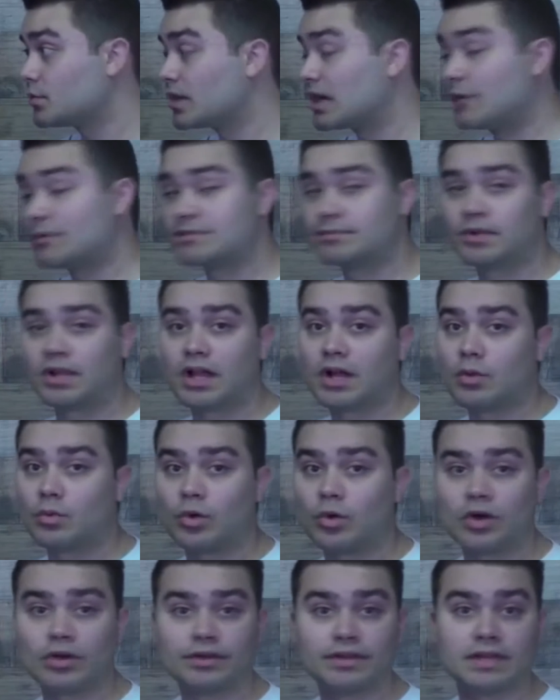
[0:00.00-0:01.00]
When I was block
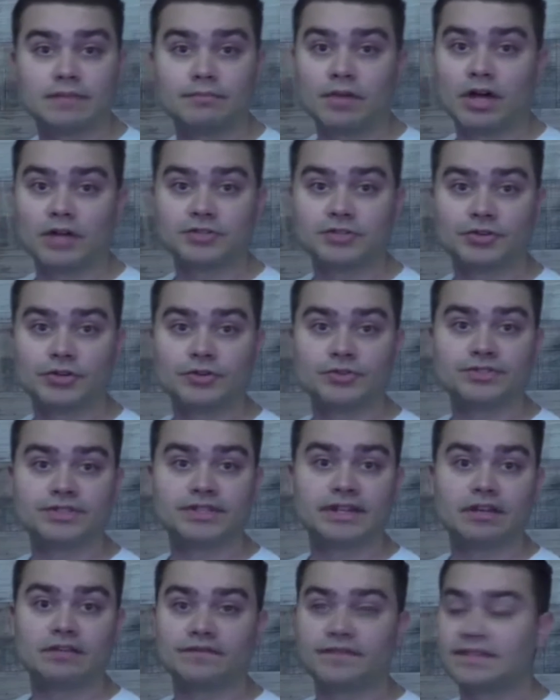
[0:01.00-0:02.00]
walking in
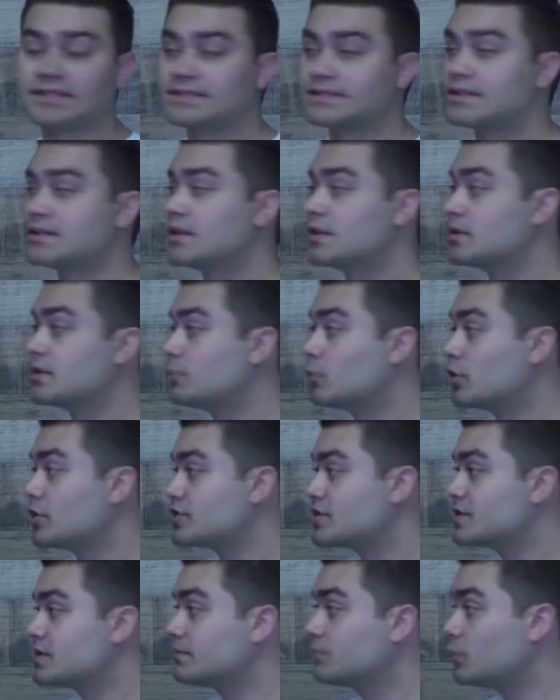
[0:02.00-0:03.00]
Montrose and El Vista and other
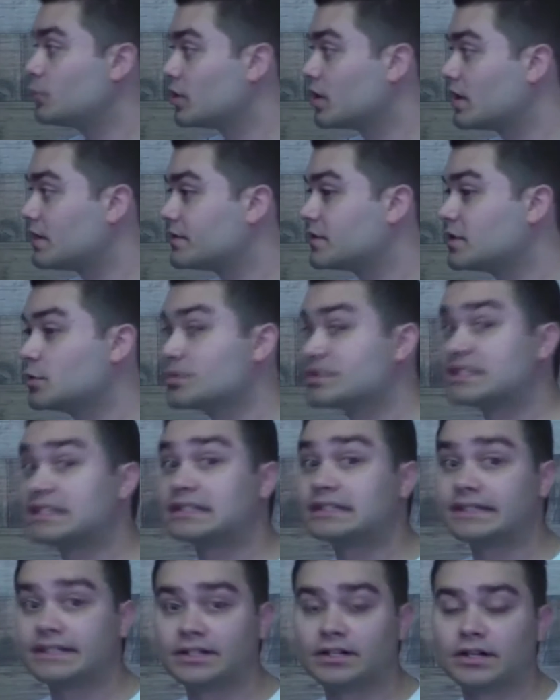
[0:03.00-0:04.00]
portions of Port Arthur, it was
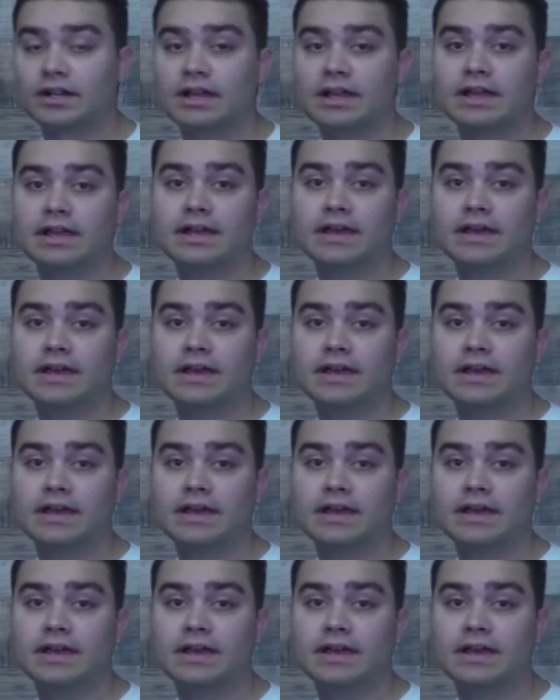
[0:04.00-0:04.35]
clear